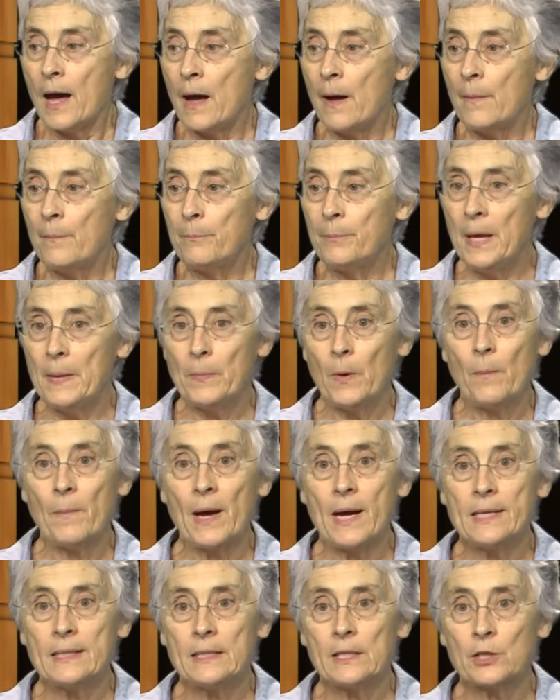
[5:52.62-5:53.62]
People
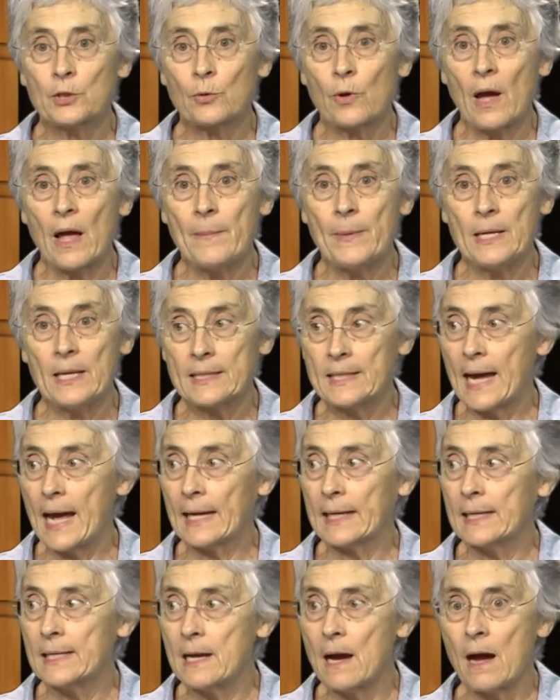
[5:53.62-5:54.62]
might describe it as
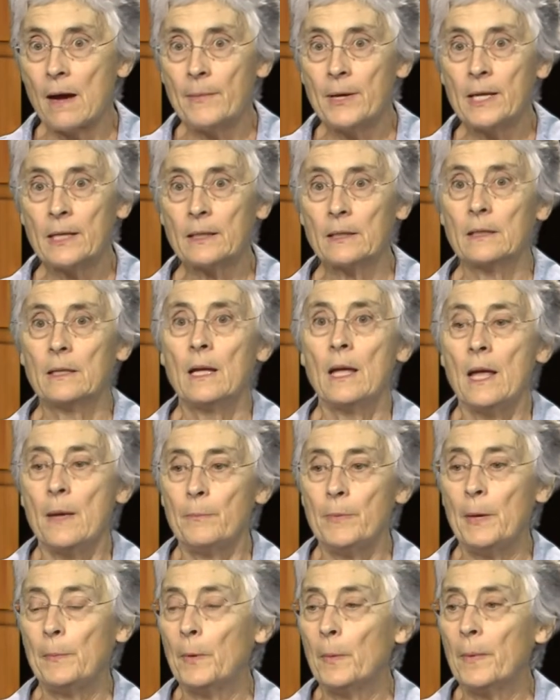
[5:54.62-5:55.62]
economic.
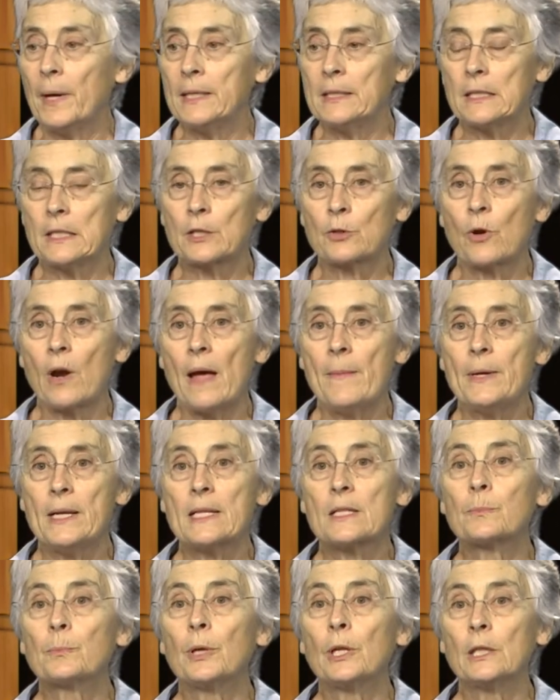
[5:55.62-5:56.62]
People might describe it as
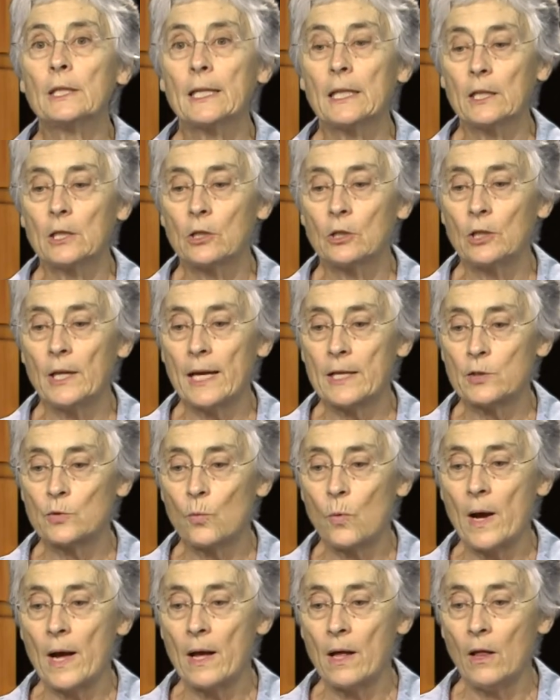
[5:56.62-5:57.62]
political as
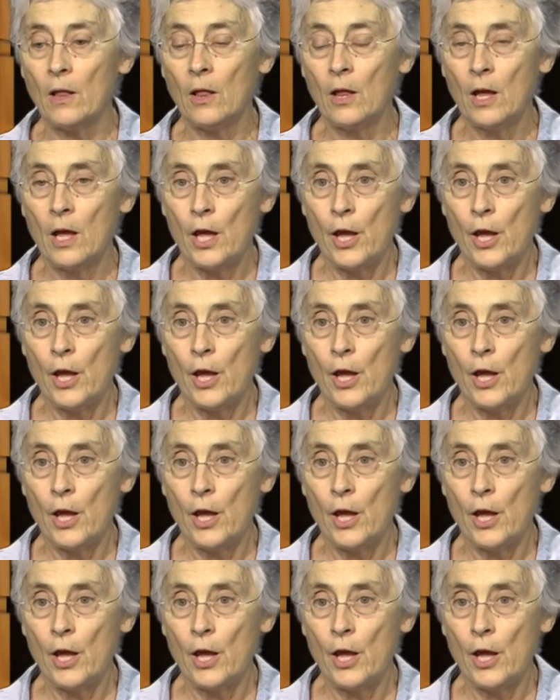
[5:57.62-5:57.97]
well.